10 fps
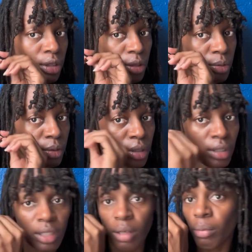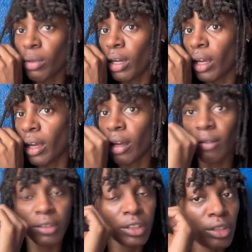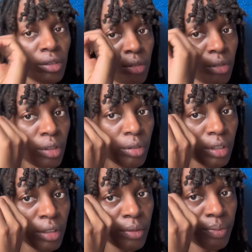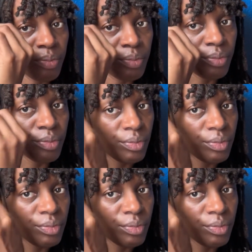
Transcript: So this one I'm gonna have a little lower.